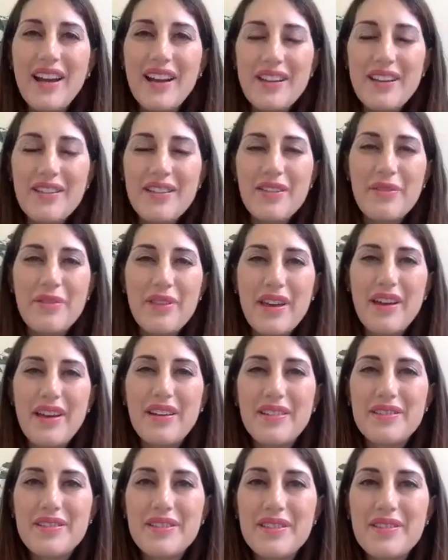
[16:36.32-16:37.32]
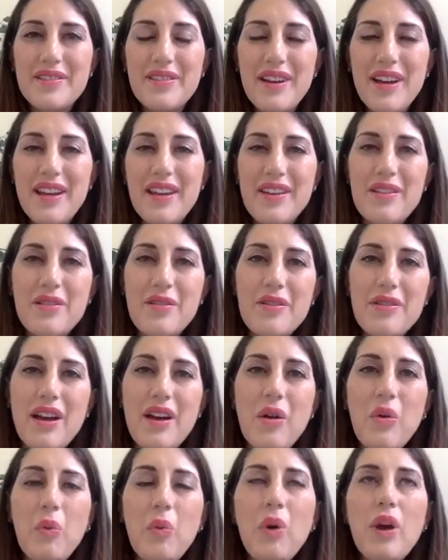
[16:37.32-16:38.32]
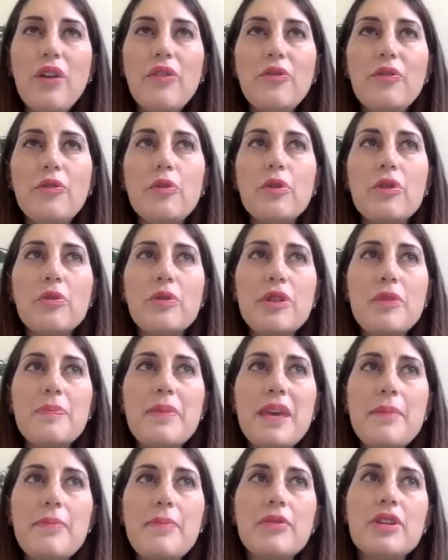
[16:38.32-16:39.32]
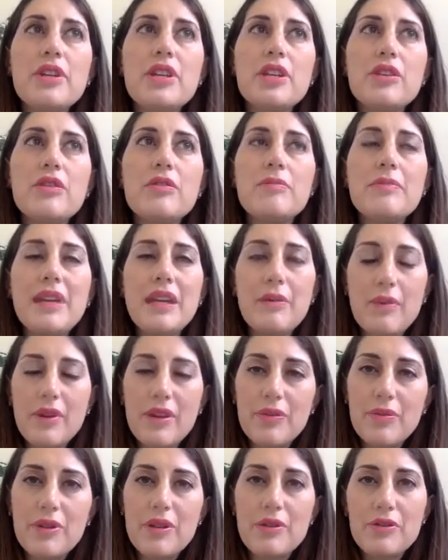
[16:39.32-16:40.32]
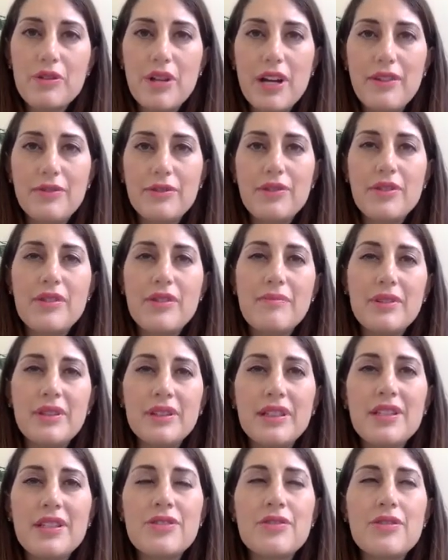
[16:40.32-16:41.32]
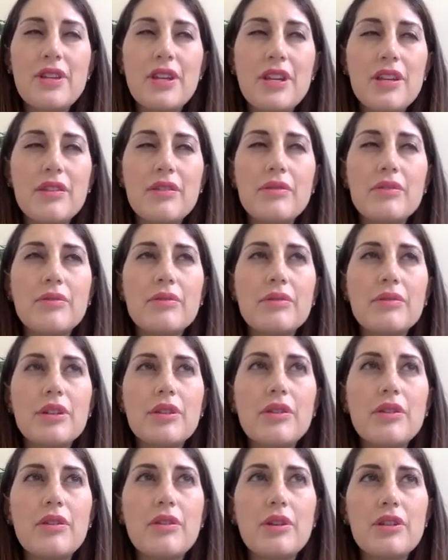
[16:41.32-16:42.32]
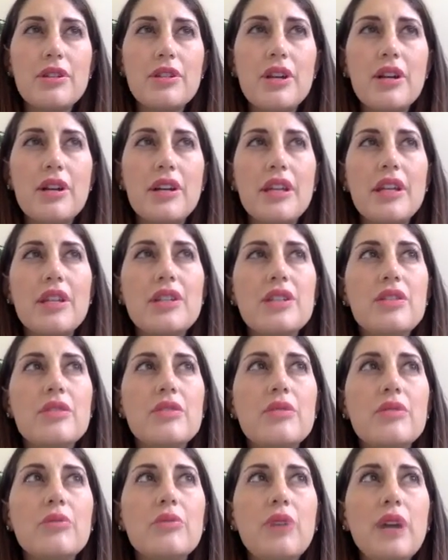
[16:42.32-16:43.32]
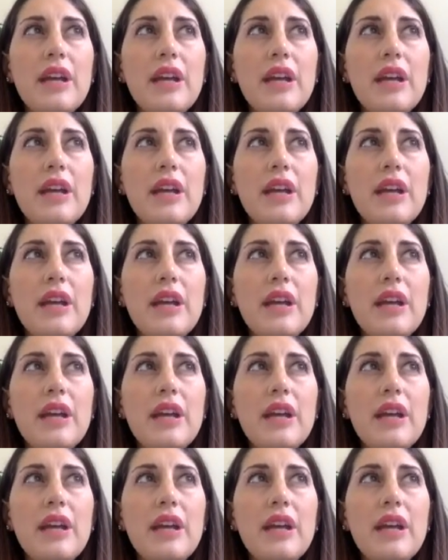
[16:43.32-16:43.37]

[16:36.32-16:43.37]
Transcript: didn't know that. I didn't know that. What, for the people that you meet with when you travel to the Middle East, or that you are talking to,